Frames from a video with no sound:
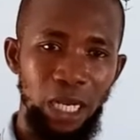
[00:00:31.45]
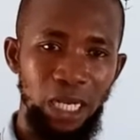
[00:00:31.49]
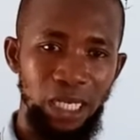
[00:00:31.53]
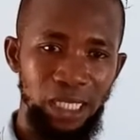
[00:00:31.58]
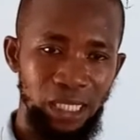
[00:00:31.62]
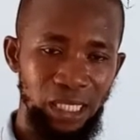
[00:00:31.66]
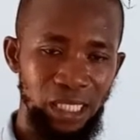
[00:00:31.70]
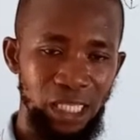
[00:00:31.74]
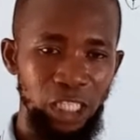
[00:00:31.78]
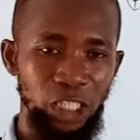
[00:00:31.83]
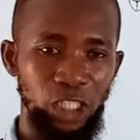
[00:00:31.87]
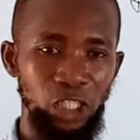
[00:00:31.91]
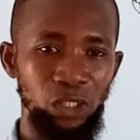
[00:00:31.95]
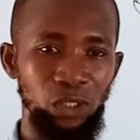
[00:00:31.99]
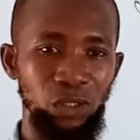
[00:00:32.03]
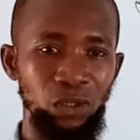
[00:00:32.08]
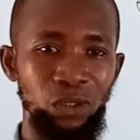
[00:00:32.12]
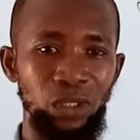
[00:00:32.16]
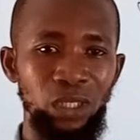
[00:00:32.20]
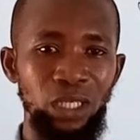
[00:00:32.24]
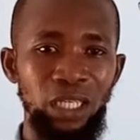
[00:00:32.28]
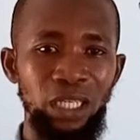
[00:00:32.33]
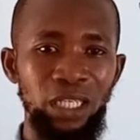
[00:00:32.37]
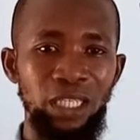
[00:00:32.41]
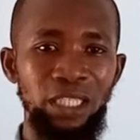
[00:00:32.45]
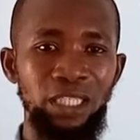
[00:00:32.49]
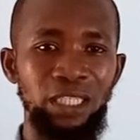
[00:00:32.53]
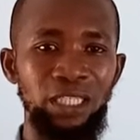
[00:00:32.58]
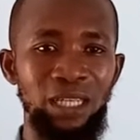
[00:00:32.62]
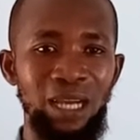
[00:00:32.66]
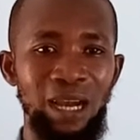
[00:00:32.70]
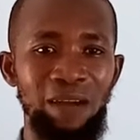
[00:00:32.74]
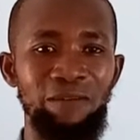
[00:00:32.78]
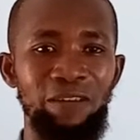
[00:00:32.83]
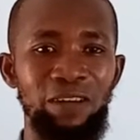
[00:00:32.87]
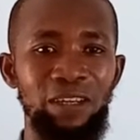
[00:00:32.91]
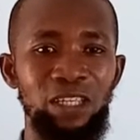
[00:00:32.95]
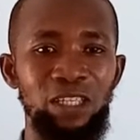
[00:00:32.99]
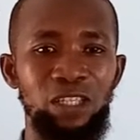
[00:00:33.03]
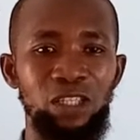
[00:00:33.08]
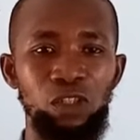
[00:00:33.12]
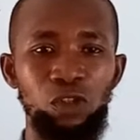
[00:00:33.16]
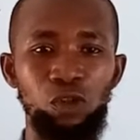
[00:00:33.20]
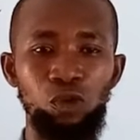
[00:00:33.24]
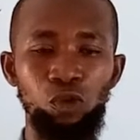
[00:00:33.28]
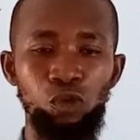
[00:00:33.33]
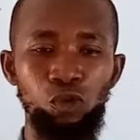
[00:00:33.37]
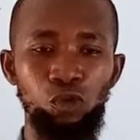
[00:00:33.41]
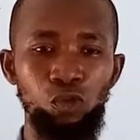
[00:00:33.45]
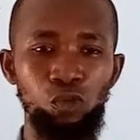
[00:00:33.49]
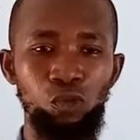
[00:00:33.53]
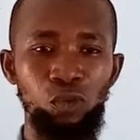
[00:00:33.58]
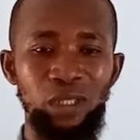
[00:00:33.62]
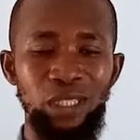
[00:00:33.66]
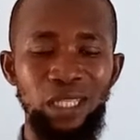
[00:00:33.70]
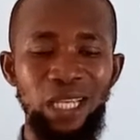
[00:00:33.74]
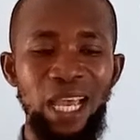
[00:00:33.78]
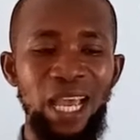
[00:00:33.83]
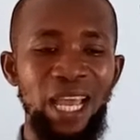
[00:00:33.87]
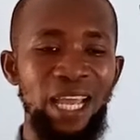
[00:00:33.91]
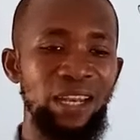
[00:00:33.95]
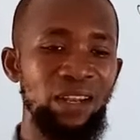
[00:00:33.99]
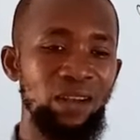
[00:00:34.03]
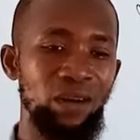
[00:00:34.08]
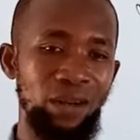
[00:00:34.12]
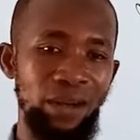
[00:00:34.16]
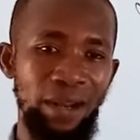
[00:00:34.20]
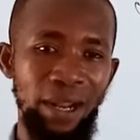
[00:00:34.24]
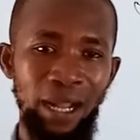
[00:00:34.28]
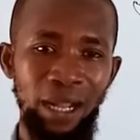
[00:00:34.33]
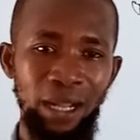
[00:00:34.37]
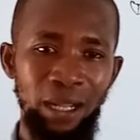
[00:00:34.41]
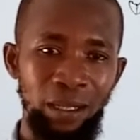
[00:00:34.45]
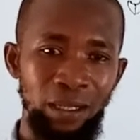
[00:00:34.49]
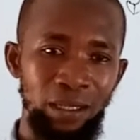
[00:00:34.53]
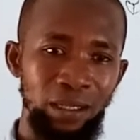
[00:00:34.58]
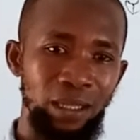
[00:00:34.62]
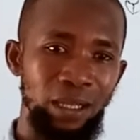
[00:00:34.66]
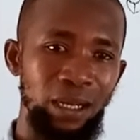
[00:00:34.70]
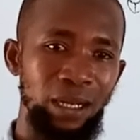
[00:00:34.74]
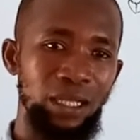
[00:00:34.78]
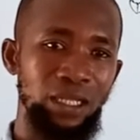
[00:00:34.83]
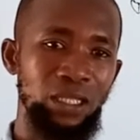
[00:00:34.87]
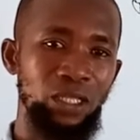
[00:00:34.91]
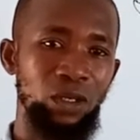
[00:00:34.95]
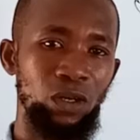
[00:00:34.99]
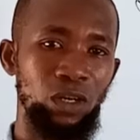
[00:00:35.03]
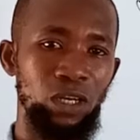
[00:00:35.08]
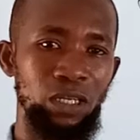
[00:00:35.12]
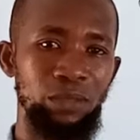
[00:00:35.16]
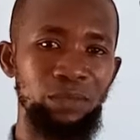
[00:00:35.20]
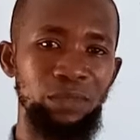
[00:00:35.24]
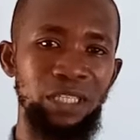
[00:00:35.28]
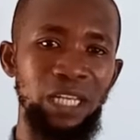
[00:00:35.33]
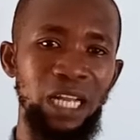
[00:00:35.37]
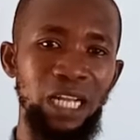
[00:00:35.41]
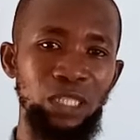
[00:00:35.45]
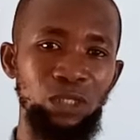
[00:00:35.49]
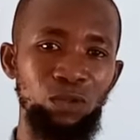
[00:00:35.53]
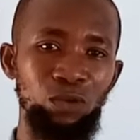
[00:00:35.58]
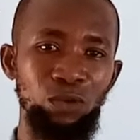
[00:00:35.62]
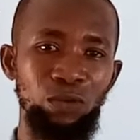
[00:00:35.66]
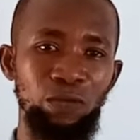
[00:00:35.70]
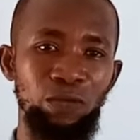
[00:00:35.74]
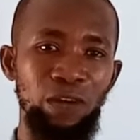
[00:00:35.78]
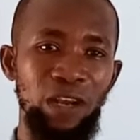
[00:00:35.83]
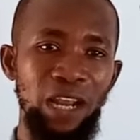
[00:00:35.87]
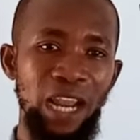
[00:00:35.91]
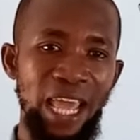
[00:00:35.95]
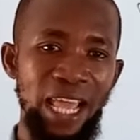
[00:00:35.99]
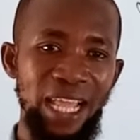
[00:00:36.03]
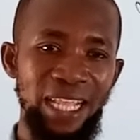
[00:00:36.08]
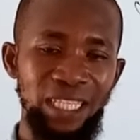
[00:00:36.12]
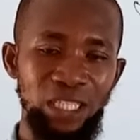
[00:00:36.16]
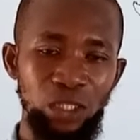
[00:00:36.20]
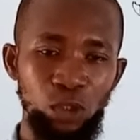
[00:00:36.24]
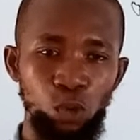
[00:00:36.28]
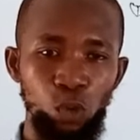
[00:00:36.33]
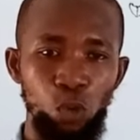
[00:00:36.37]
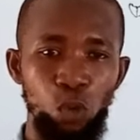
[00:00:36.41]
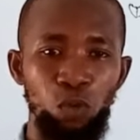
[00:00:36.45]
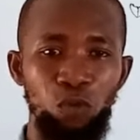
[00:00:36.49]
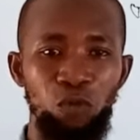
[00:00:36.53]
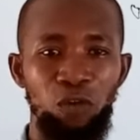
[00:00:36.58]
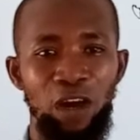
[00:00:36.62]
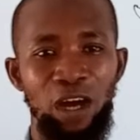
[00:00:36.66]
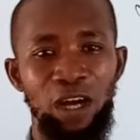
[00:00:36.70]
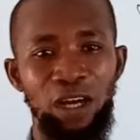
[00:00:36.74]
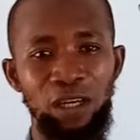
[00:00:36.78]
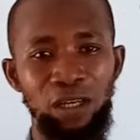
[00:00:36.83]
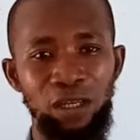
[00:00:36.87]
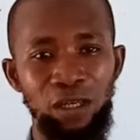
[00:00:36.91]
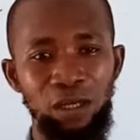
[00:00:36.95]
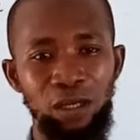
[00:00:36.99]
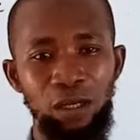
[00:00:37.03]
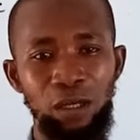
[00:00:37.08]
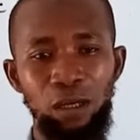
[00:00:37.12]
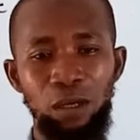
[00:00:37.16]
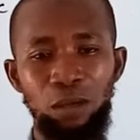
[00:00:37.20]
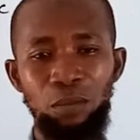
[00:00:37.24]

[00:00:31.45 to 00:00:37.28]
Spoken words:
sessions didn't have anything to do with any other three theorems that we've learned so far.